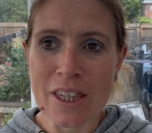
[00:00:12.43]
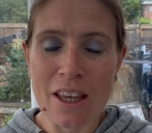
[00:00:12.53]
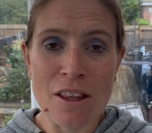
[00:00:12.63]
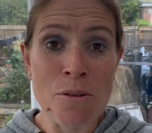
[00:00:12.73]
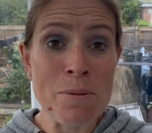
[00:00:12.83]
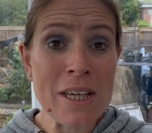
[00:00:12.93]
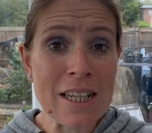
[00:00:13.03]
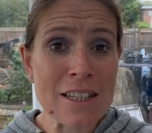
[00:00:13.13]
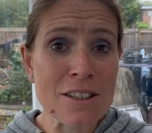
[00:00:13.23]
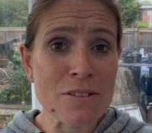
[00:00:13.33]
the
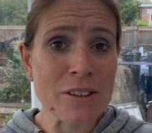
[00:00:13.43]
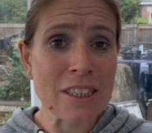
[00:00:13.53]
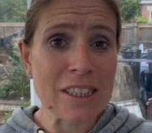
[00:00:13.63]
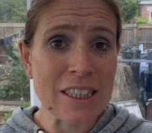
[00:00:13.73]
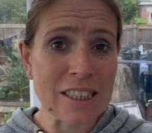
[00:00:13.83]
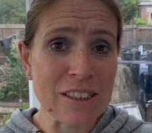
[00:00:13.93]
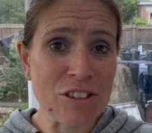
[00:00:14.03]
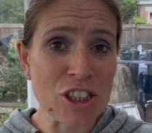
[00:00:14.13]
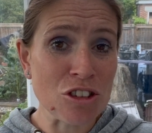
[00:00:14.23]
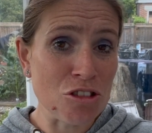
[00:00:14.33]
beans for instance have
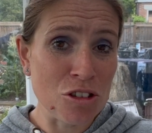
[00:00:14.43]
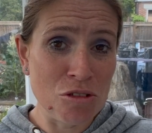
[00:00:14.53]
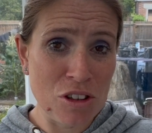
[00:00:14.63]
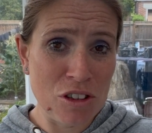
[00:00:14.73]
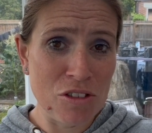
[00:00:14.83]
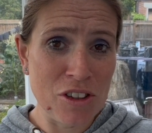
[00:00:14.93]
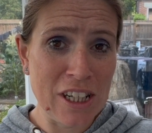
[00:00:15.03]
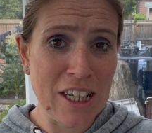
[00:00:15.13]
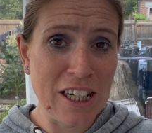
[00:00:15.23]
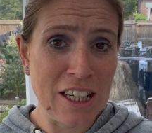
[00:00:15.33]
just grown
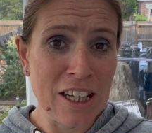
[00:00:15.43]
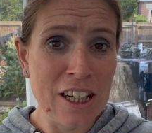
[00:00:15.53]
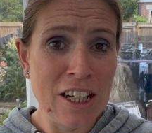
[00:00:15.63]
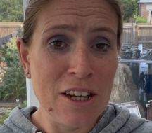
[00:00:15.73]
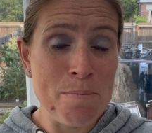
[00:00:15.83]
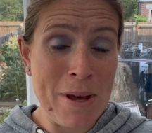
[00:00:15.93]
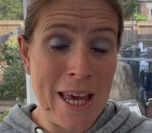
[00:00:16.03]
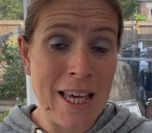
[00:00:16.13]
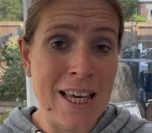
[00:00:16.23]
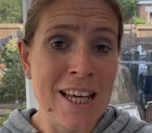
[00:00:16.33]
really
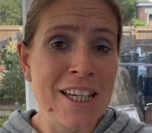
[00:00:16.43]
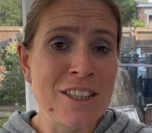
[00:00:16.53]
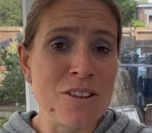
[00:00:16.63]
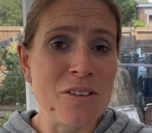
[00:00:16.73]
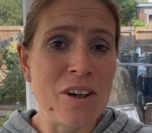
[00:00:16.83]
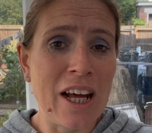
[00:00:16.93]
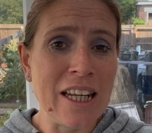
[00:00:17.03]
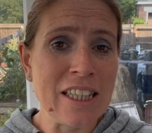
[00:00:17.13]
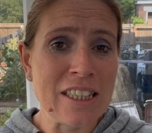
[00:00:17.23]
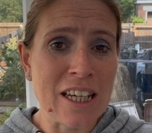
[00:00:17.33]
big so I
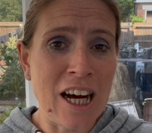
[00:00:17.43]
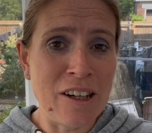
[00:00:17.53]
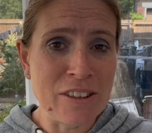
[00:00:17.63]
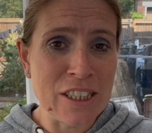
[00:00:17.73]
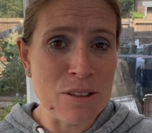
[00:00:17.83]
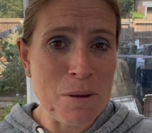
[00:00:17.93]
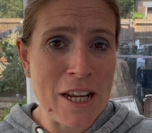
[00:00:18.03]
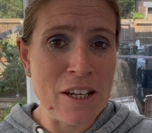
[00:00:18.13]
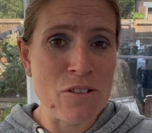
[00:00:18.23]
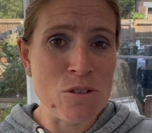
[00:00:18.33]
need to harvest as
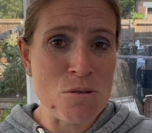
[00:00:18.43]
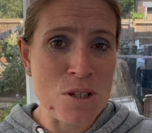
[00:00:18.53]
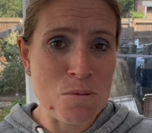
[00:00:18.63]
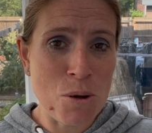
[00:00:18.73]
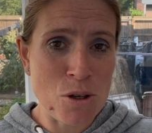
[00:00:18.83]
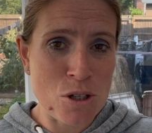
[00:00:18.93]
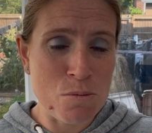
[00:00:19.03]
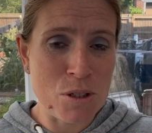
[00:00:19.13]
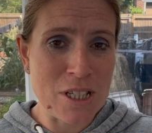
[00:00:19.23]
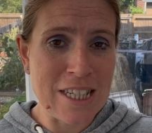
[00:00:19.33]
many of those as
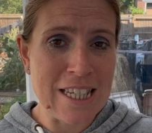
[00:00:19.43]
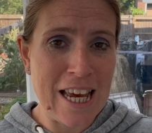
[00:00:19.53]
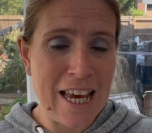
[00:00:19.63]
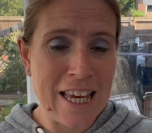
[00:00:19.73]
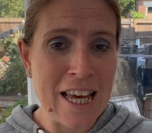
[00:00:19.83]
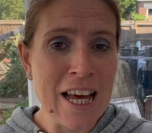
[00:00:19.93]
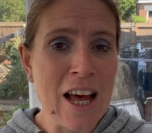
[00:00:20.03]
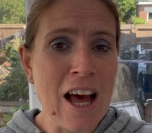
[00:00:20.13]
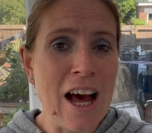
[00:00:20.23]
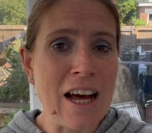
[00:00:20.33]
possible today
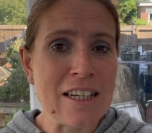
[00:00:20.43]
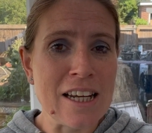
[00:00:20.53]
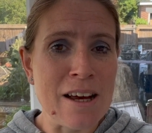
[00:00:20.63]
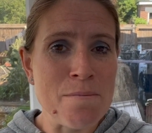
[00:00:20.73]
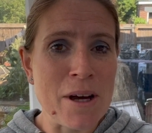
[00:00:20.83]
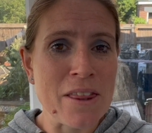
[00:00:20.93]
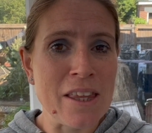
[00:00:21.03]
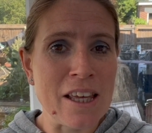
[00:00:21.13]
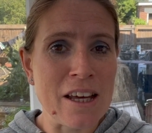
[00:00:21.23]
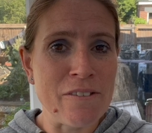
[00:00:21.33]
and um, I
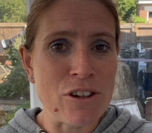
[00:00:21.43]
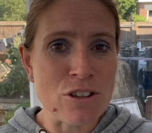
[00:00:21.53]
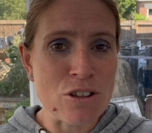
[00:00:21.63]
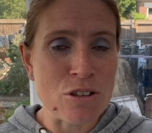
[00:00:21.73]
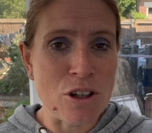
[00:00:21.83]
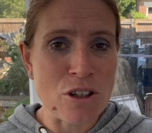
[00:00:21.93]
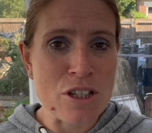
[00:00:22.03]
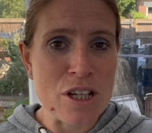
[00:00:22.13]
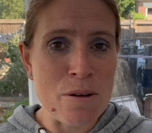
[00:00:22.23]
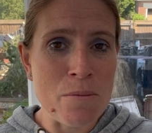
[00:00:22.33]
think I've also got
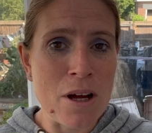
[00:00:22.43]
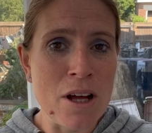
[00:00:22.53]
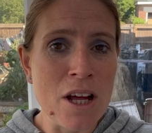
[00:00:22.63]
some